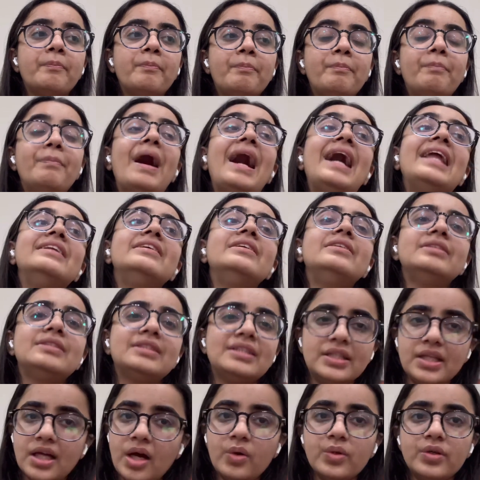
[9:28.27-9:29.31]

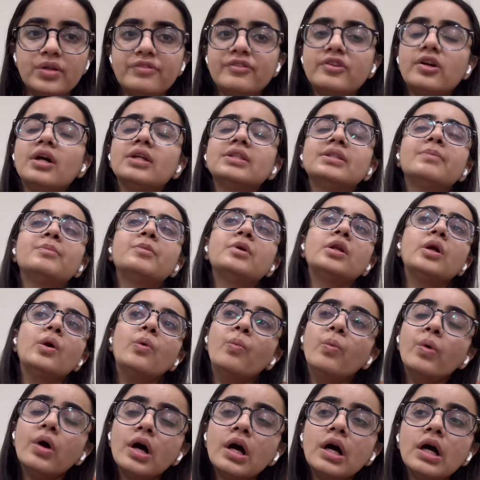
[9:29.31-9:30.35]
balance it out. Of course, I'm gonna
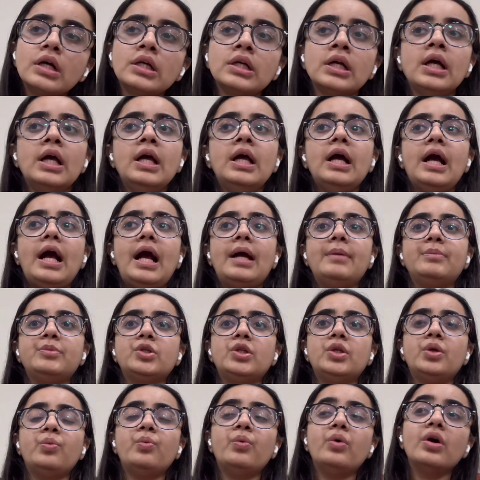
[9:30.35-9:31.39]

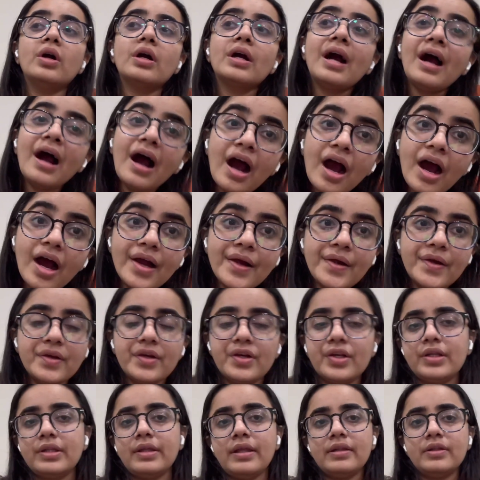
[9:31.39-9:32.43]
work
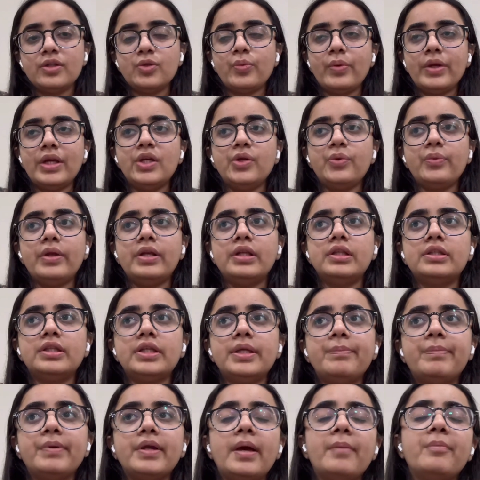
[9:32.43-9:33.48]
harder than
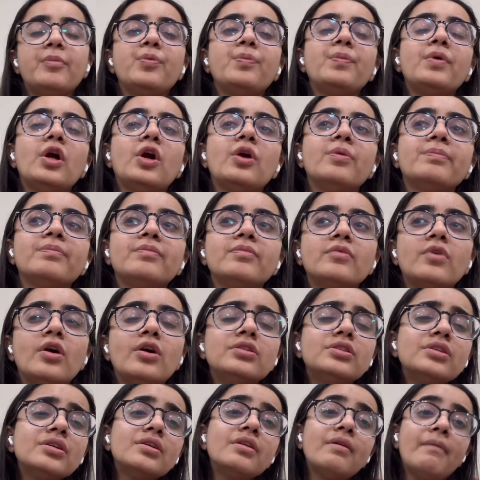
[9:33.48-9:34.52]
2023, but I'm
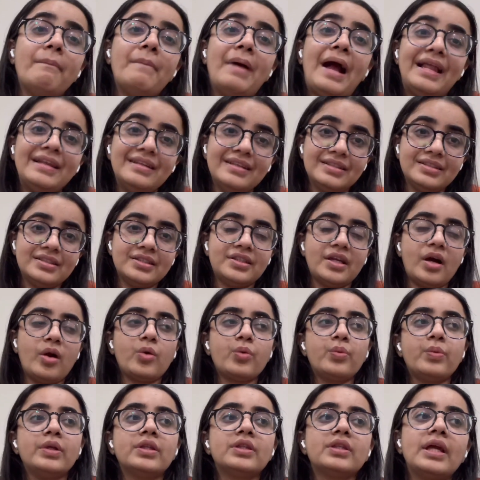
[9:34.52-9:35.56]
also gonna balance it
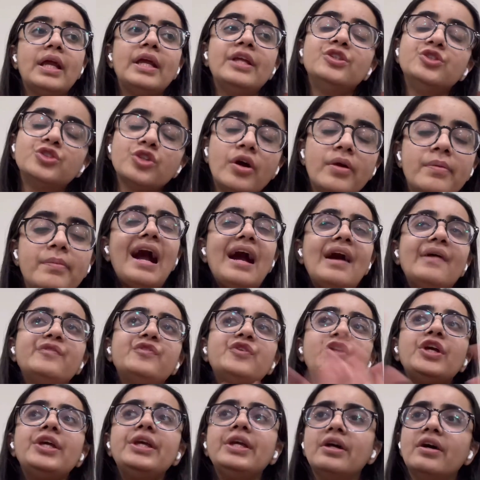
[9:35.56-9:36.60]
out with enjoyment.
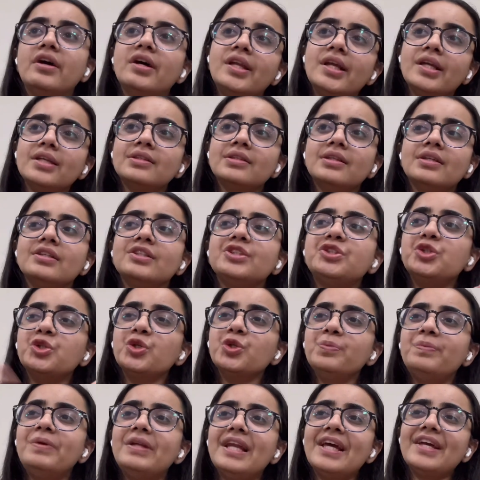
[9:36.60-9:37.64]
After hearing this, you
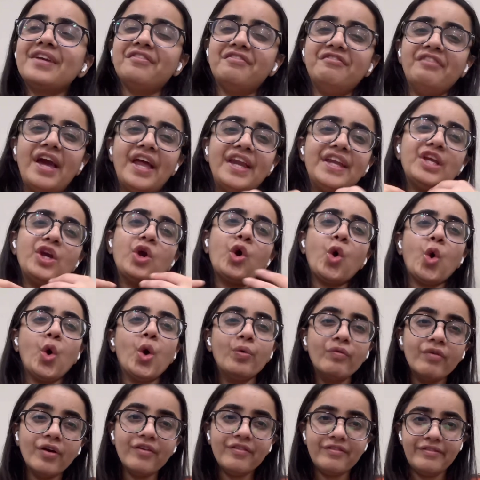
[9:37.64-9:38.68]
will be like very
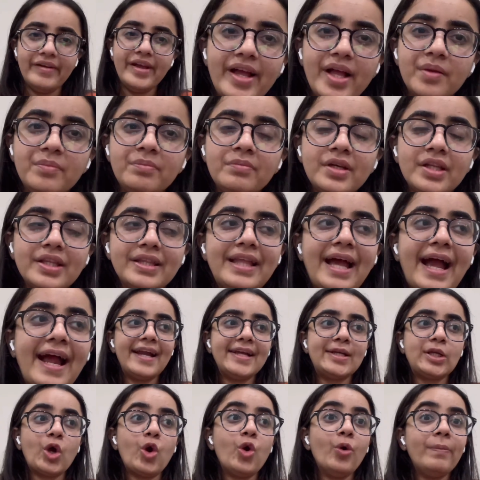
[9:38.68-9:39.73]
overwhelmed
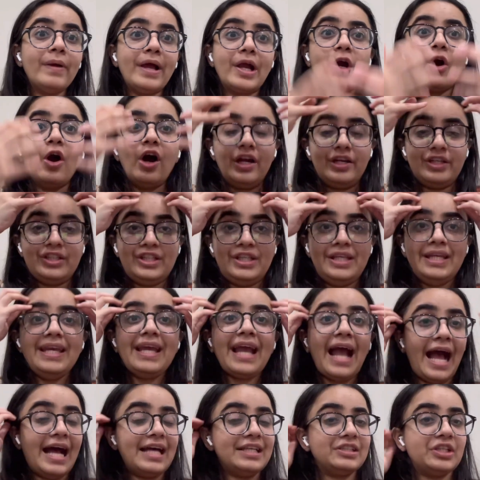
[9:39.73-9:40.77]
that, oh my god, she
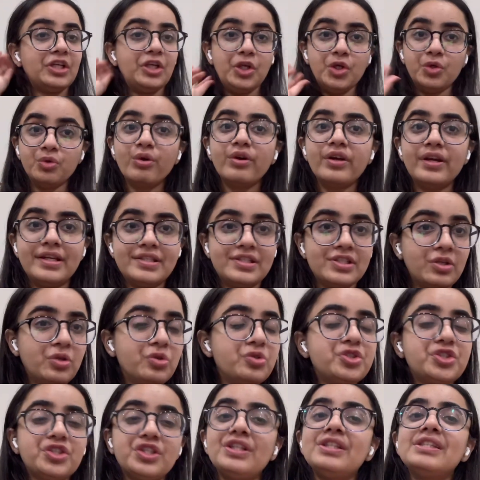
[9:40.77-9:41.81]
has a newer
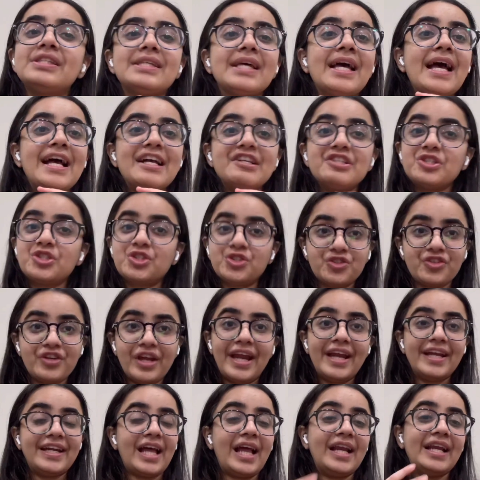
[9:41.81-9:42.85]
resolutions
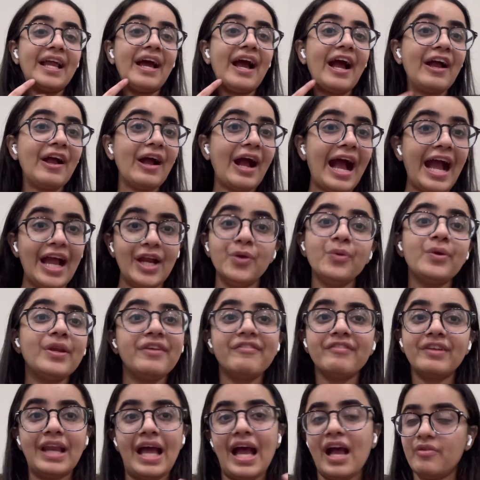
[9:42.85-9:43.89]
straight, and I don't
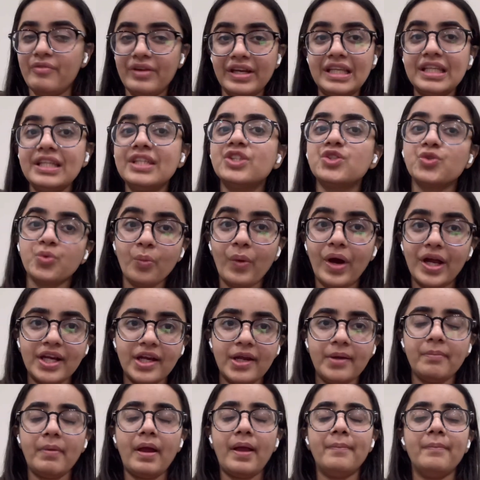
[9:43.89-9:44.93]
even have at least one
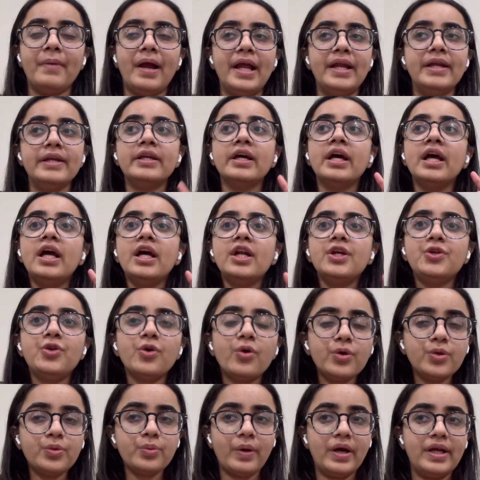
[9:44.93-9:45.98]
in my mind.
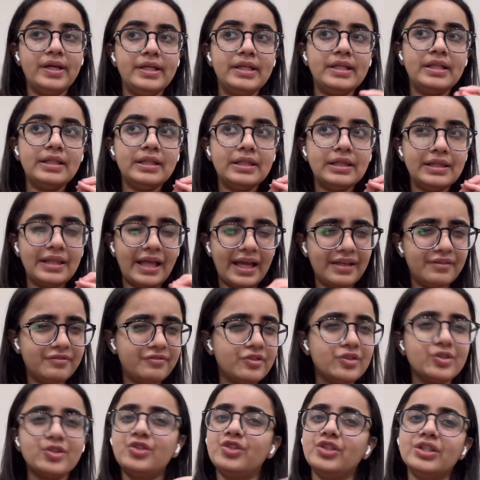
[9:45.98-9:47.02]
Don't worry, life
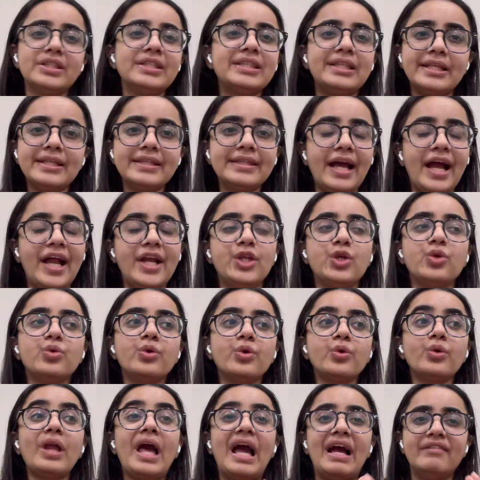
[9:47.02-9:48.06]
is just like that. You
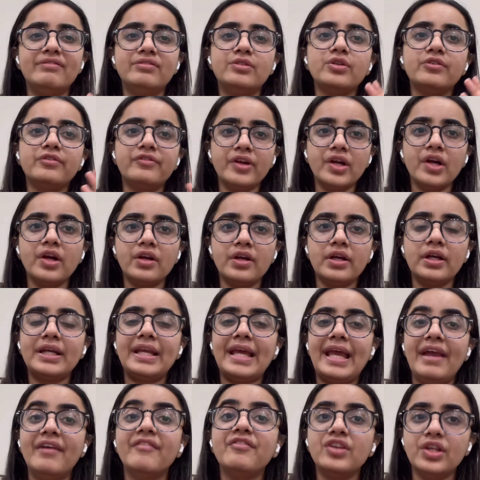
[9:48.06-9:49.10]
don't have to figure it
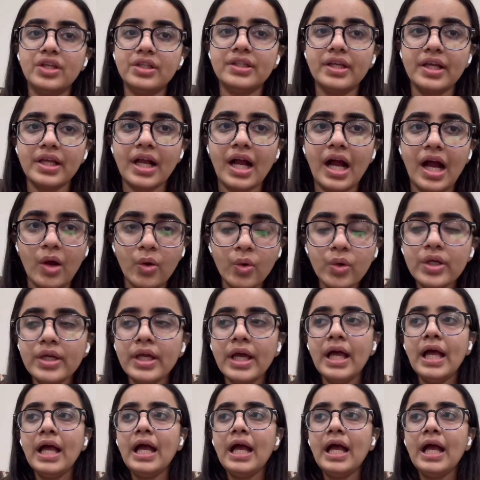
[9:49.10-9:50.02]
everything out.